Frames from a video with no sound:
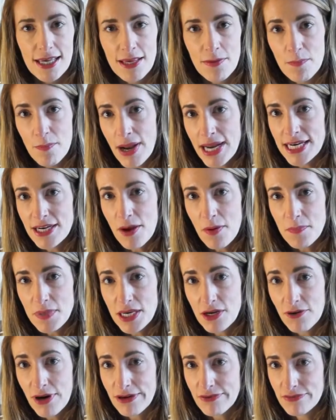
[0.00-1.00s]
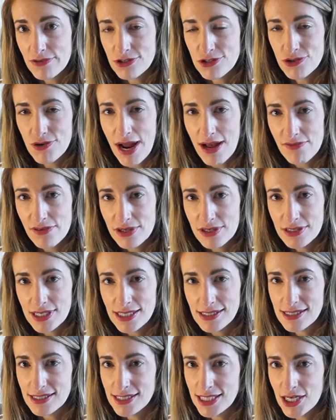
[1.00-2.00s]
It might not be great for travel
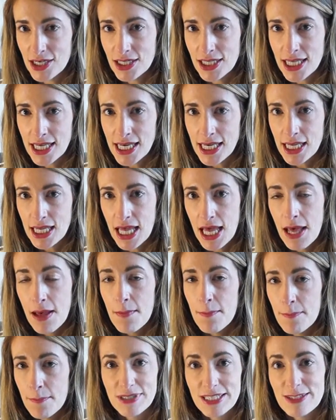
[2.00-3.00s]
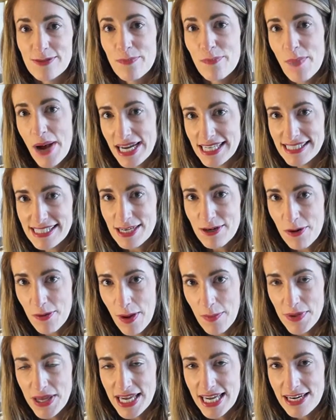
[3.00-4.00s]
necessarily, but it's my secret
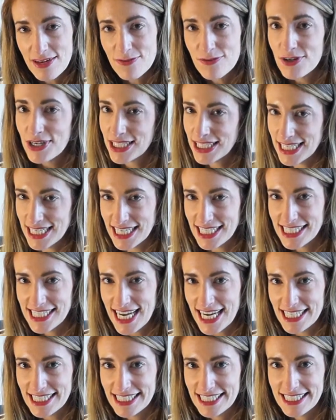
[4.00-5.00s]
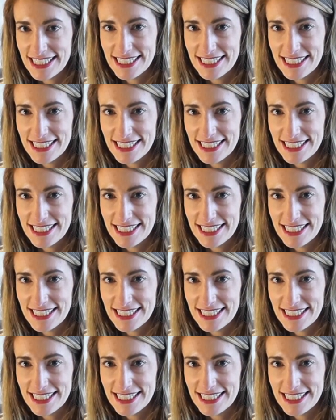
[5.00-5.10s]
weapon for cleaning stains